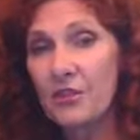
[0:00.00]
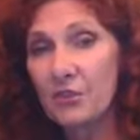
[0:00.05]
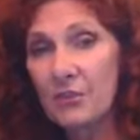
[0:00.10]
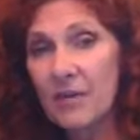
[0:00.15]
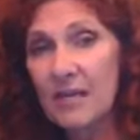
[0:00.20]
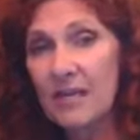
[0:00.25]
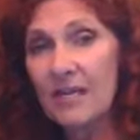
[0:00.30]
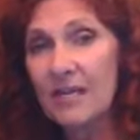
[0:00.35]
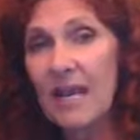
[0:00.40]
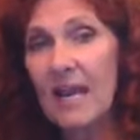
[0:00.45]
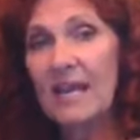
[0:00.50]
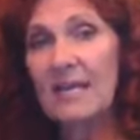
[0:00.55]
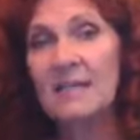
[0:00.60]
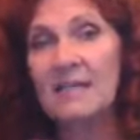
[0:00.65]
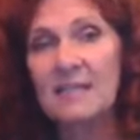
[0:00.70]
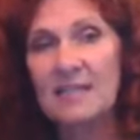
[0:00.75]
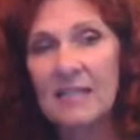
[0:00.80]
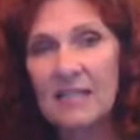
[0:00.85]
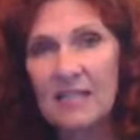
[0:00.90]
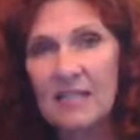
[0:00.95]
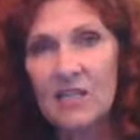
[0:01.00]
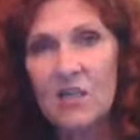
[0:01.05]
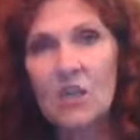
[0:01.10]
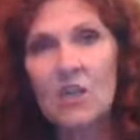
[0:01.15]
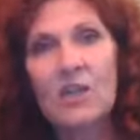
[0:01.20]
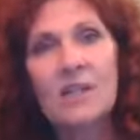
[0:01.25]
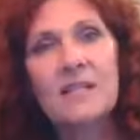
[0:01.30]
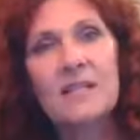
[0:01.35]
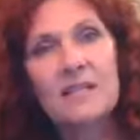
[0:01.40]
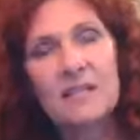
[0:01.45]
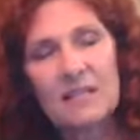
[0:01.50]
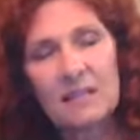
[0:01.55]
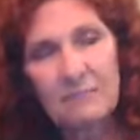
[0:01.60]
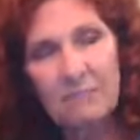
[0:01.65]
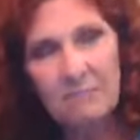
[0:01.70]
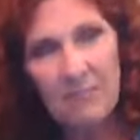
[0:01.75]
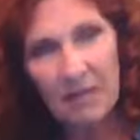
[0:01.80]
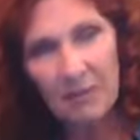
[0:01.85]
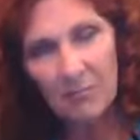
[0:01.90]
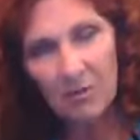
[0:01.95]
threonate decreased
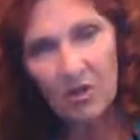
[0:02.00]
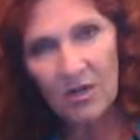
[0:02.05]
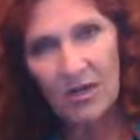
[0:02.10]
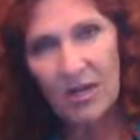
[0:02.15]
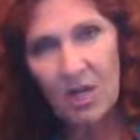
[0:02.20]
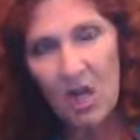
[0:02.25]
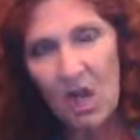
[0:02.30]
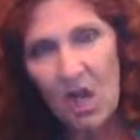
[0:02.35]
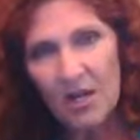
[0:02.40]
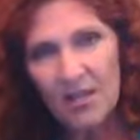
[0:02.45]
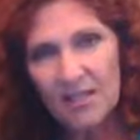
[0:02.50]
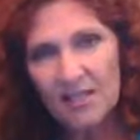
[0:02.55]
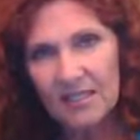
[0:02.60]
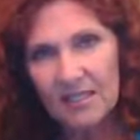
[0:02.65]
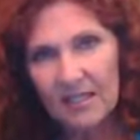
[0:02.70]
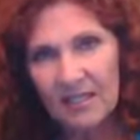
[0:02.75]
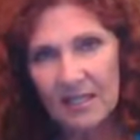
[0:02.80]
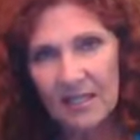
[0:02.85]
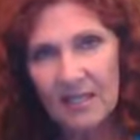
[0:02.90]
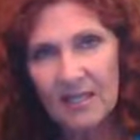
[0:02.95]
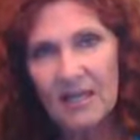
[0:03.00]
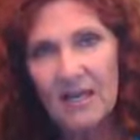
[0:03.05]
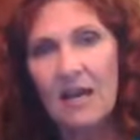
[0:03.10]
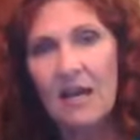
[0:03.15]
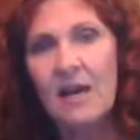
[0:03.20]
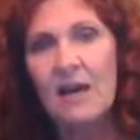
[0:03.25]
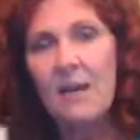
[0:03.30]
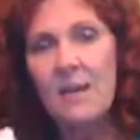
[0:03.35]
memory loss in